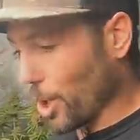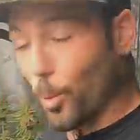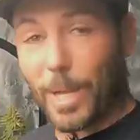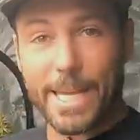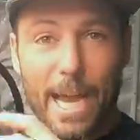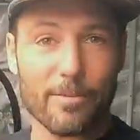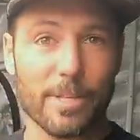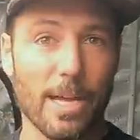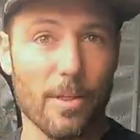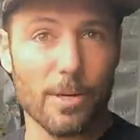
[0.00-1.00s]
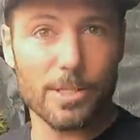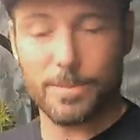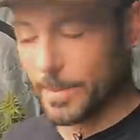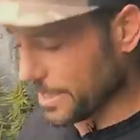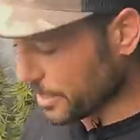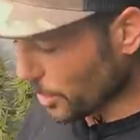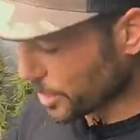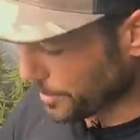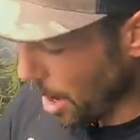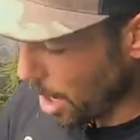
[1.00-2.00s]
like a week after the others, it's so
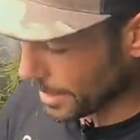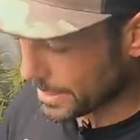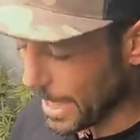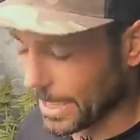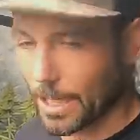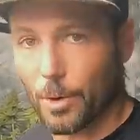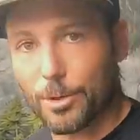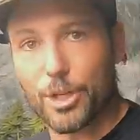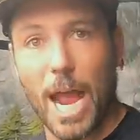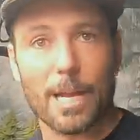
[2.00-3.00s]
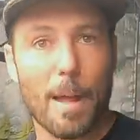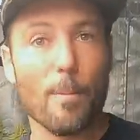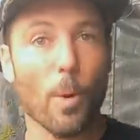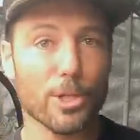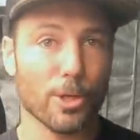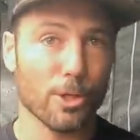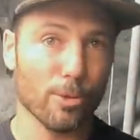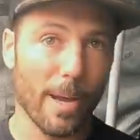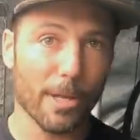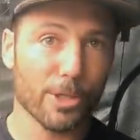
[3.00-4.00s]
small, it's not gonna jack my moisture
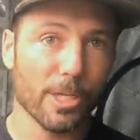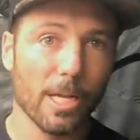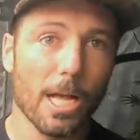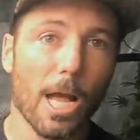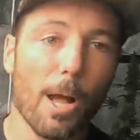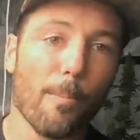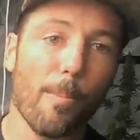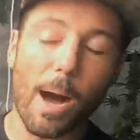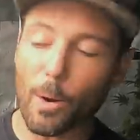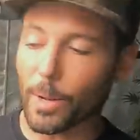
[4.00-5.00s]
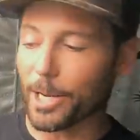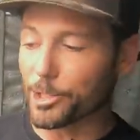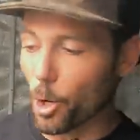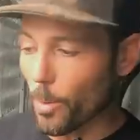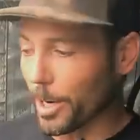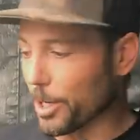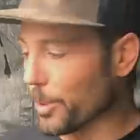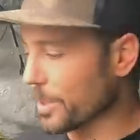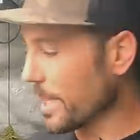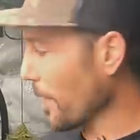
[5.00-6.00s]
too much. But what I don't wanna
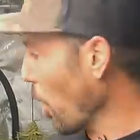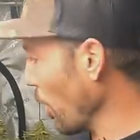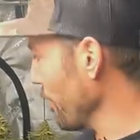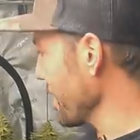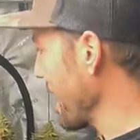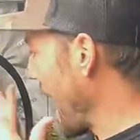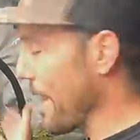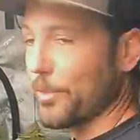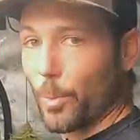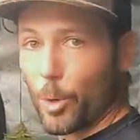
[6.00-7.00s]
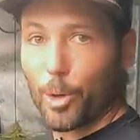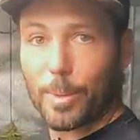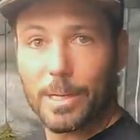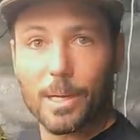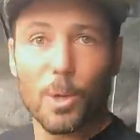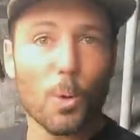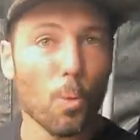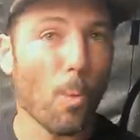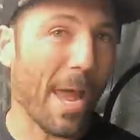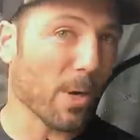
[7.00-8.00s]
do is like harvest half the room,
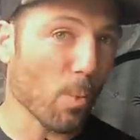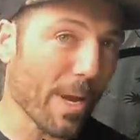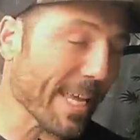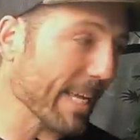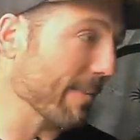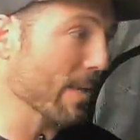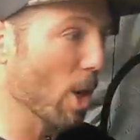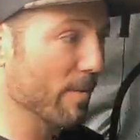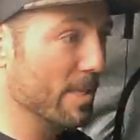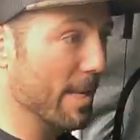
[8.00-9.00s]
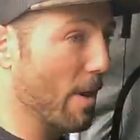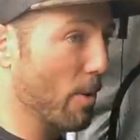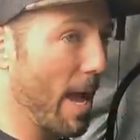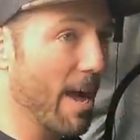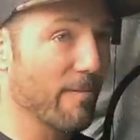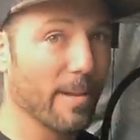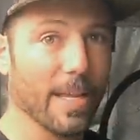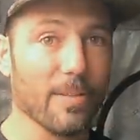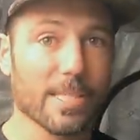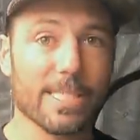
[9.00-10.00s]
wait a week and then harvest the other half
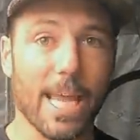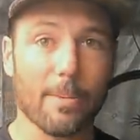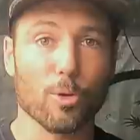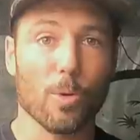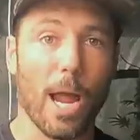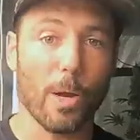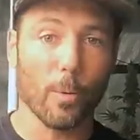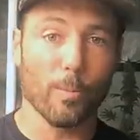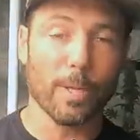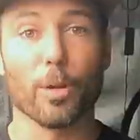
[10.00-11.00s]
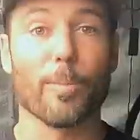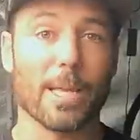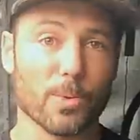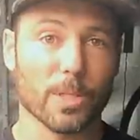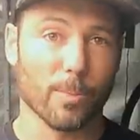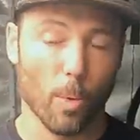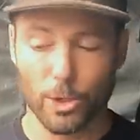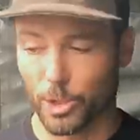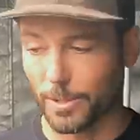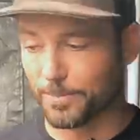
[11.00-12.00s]
in the same drying room. It'll mess with the
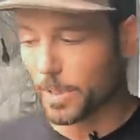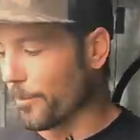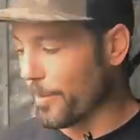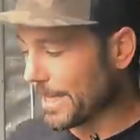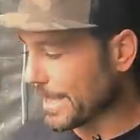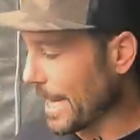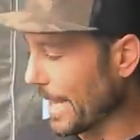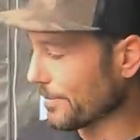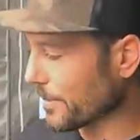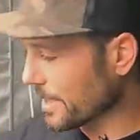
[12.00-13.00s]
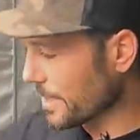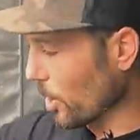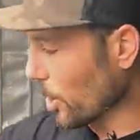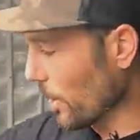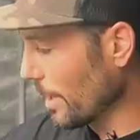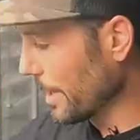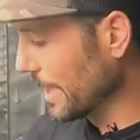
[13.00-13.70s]
moisture. So for me today, this is the only one I'm